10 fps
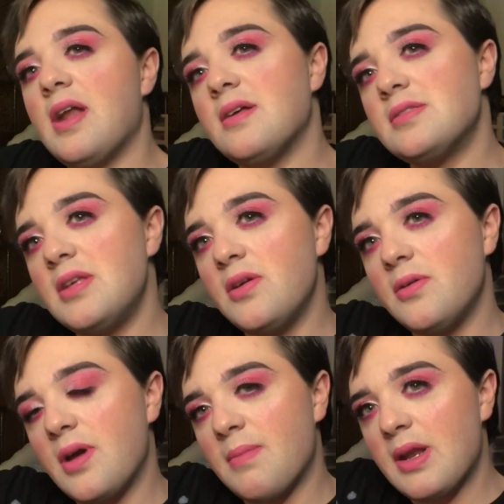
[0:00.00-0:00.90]
and I'll see
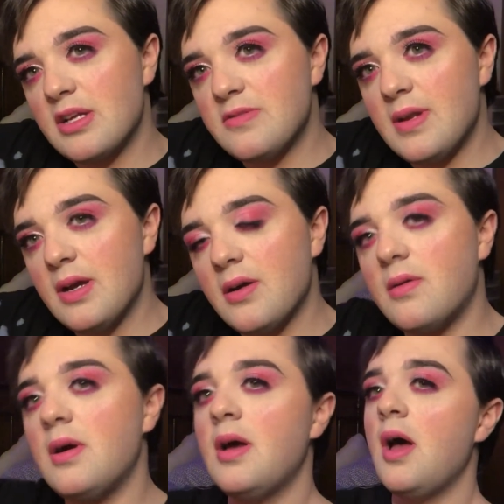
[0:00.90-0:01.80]
you in my next
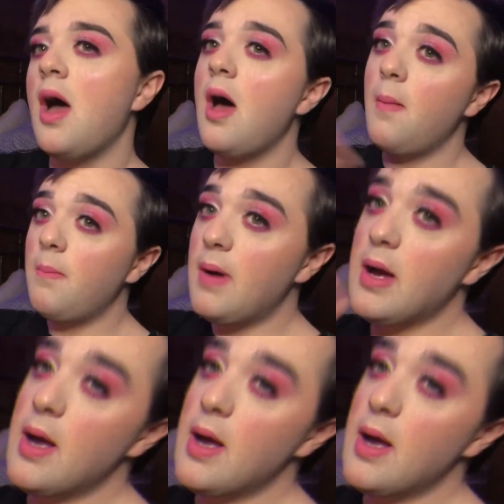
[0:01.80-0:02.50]
video. Bye